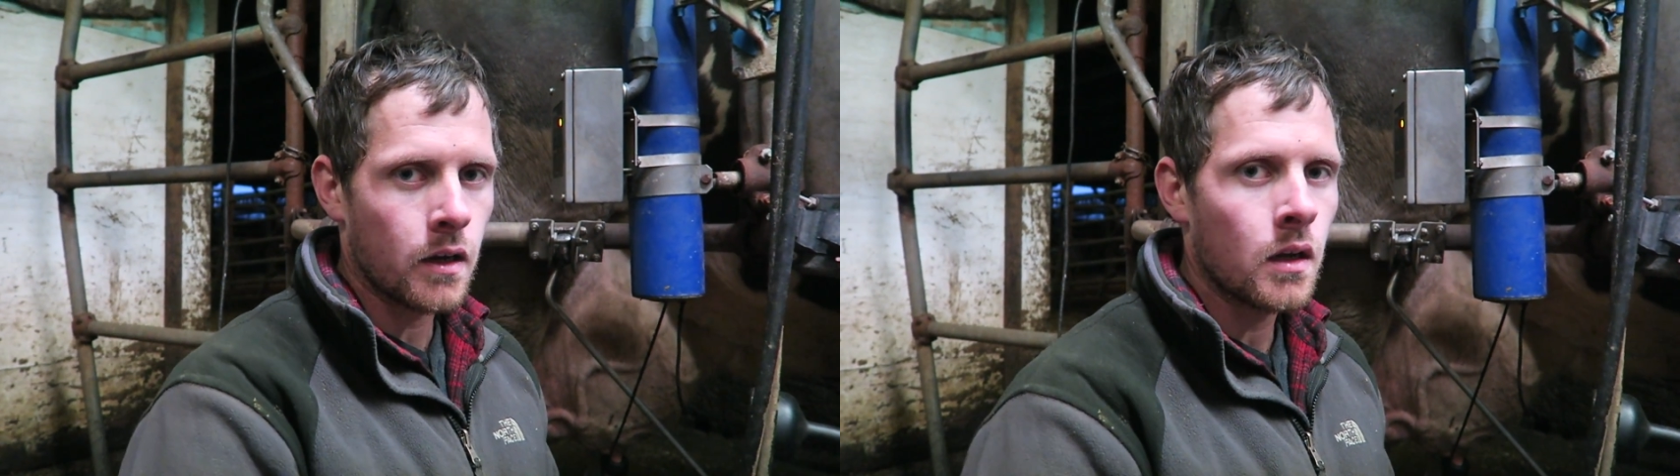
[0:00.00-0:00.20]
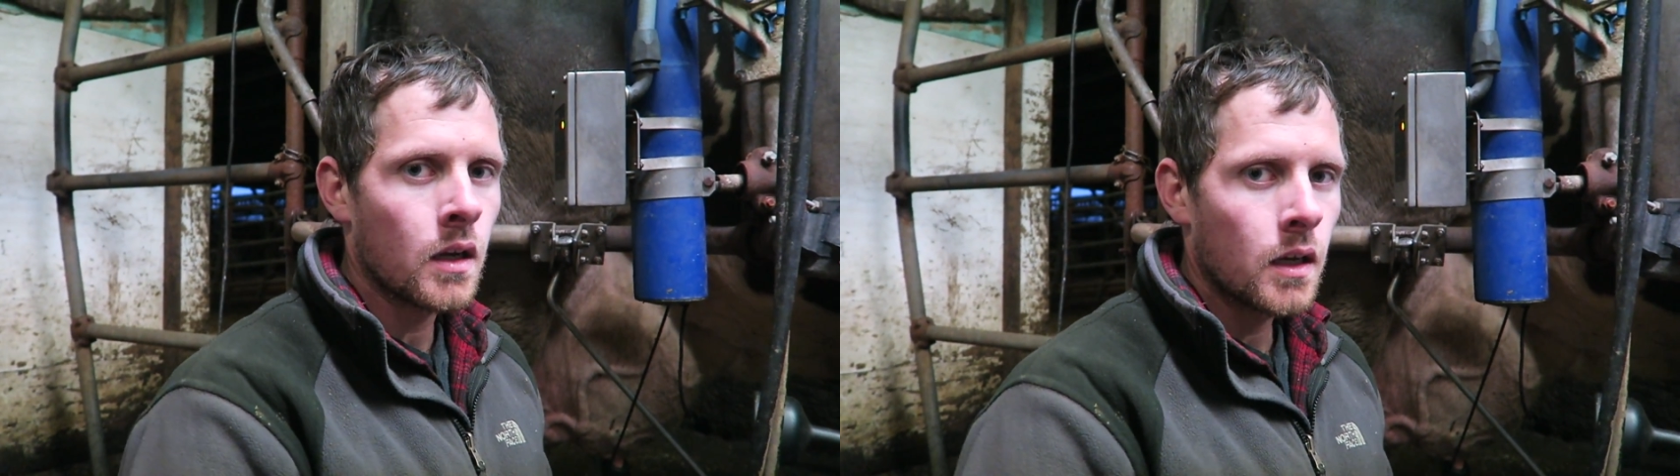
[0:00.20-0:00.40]

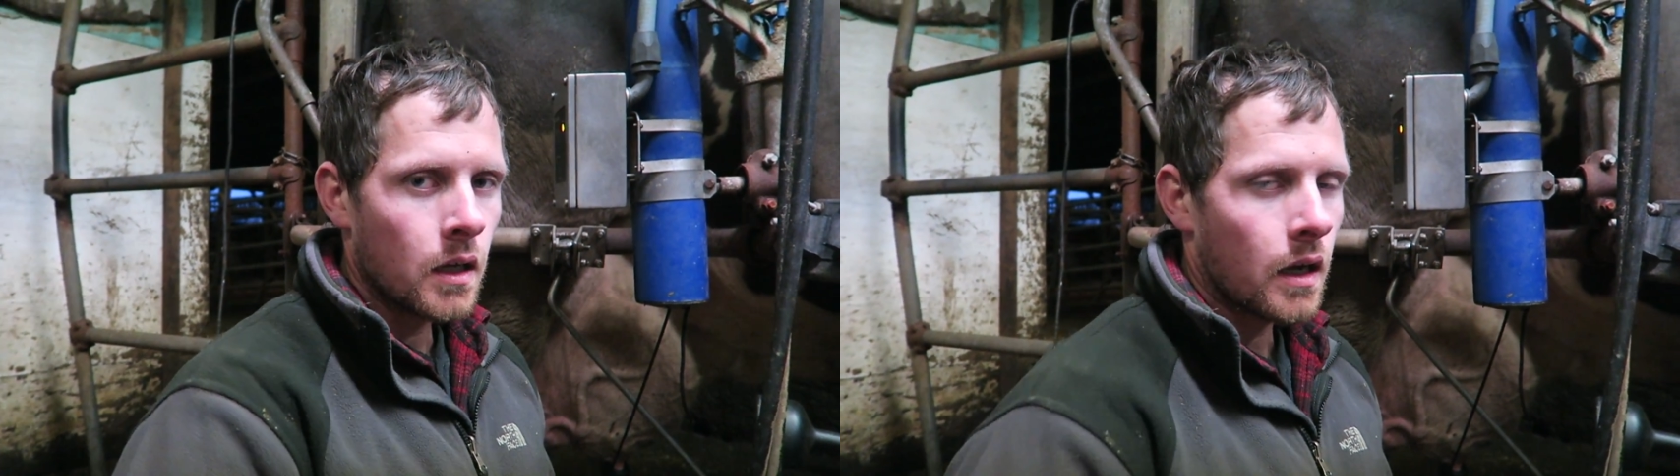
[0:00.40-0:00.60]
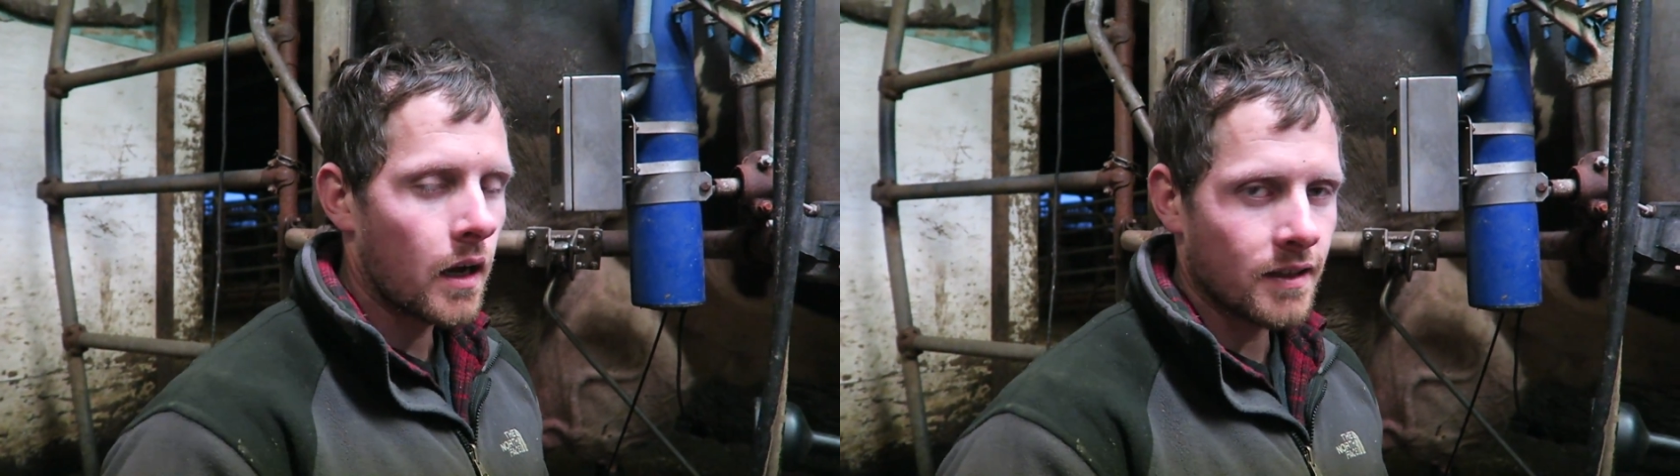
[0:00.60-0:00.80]

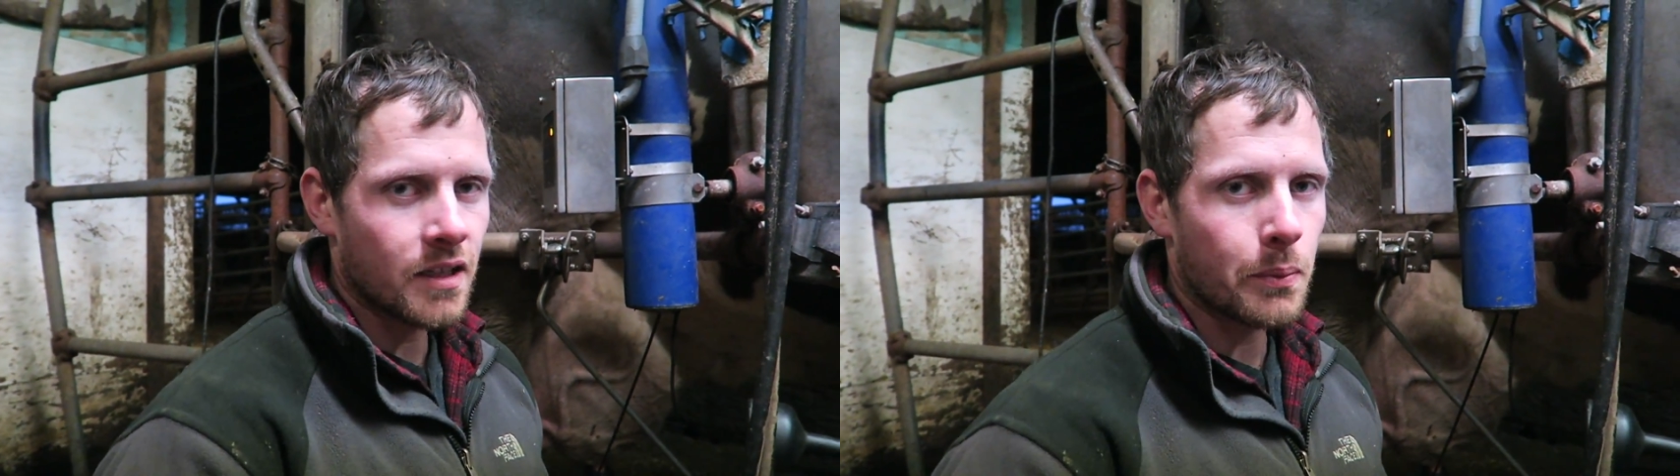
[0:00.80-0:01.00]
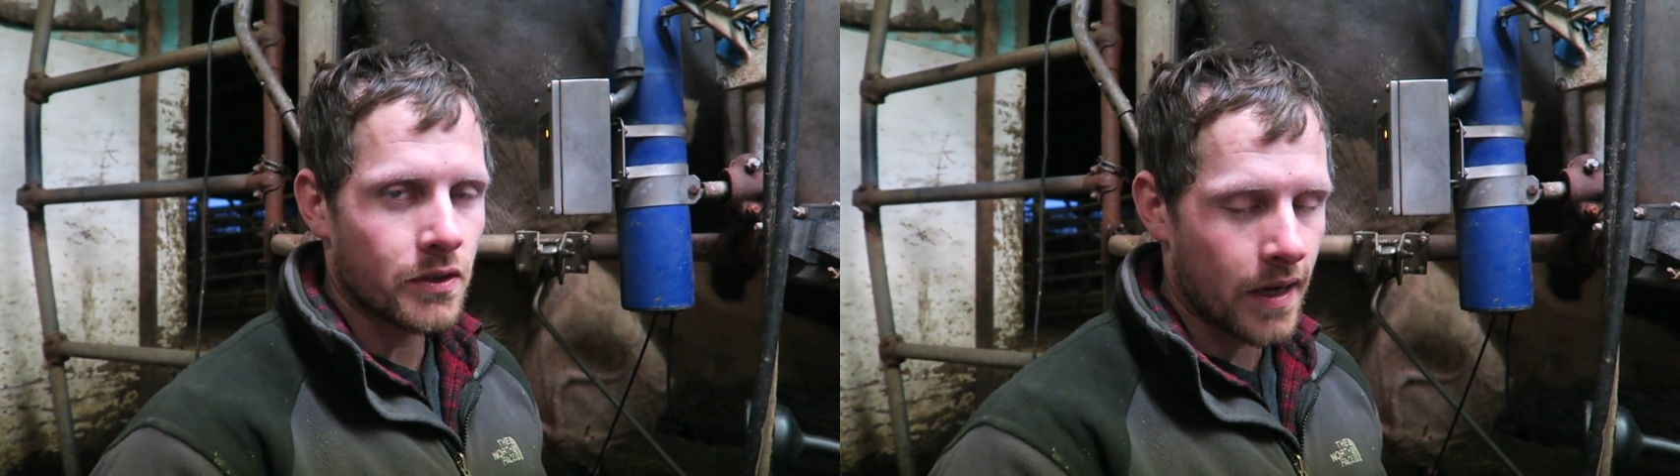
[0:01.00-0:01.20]

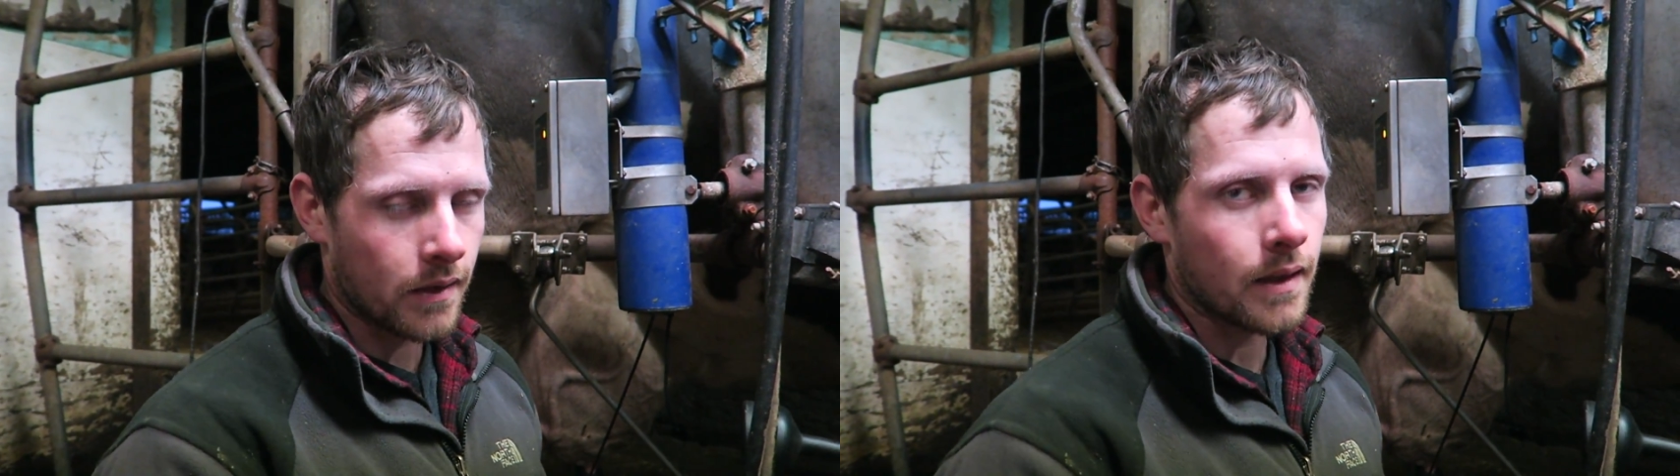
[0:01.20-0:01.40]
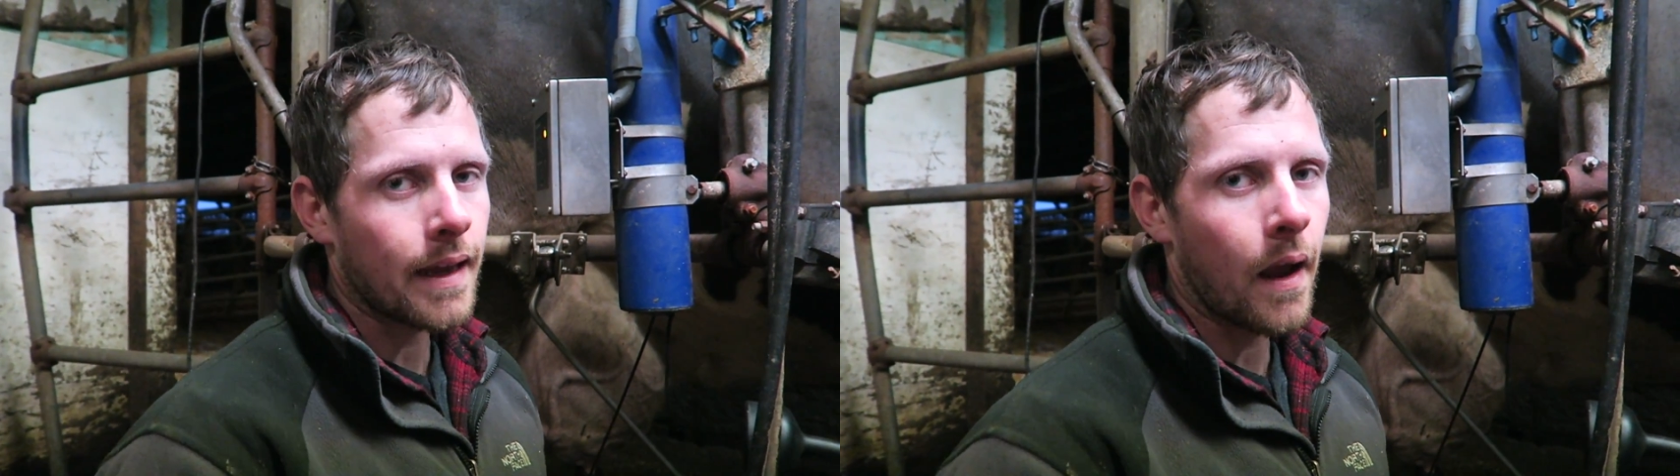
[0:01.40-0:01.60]
to
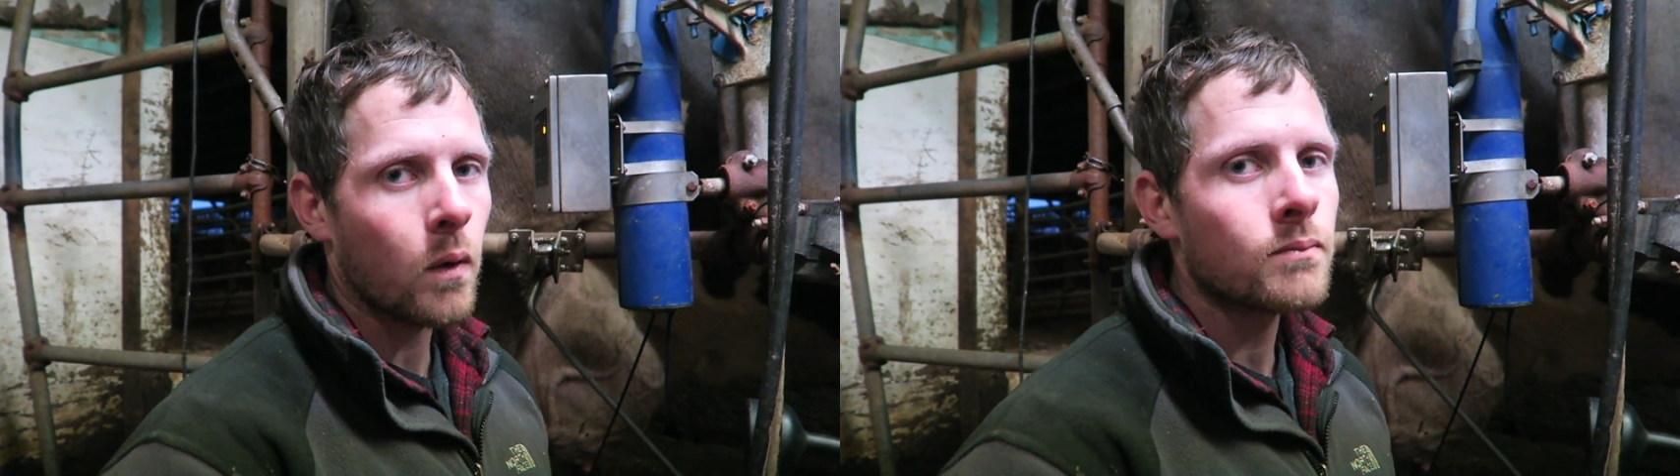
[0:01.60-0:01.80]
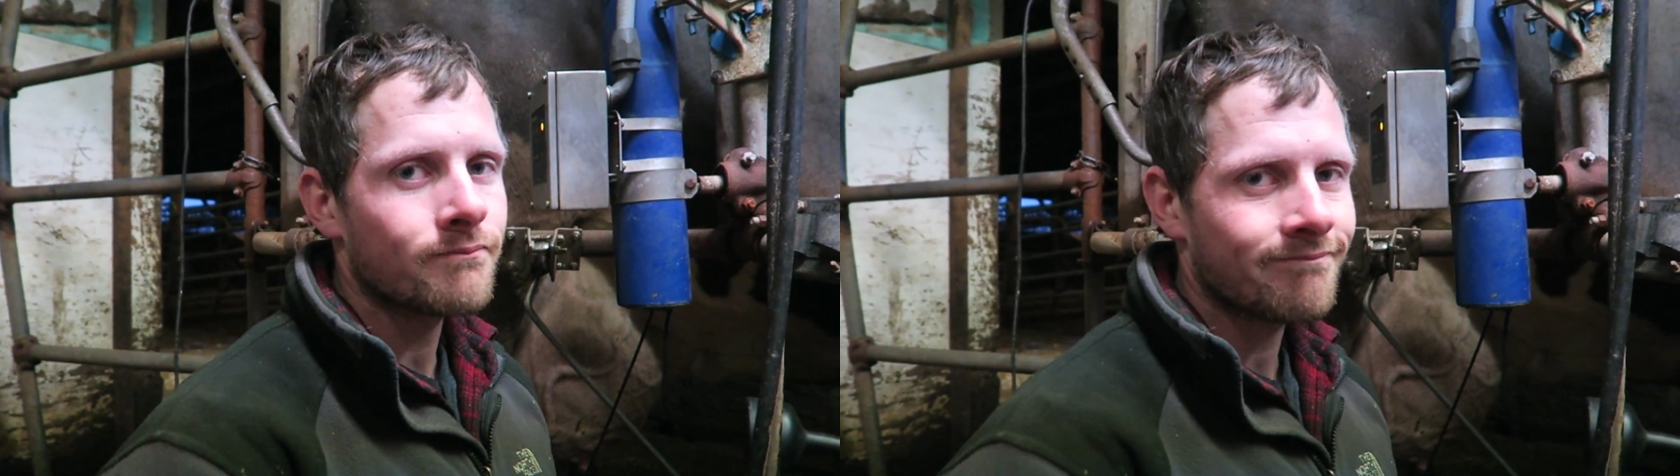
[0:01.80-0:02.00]
protect the cow.